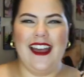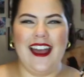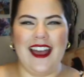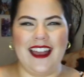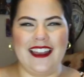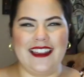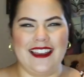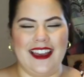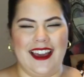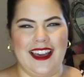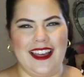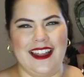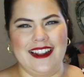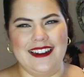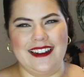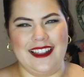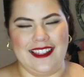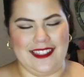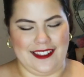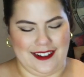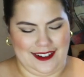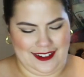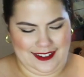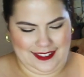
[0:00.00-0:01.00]
I got
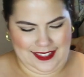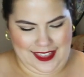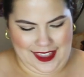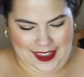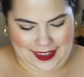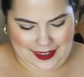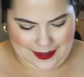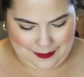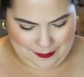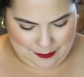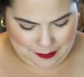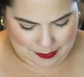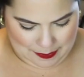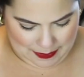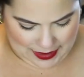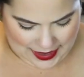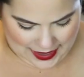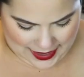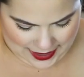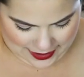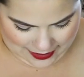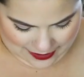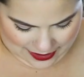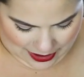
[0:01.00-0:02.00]
another like
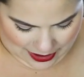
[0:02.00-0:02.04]
pant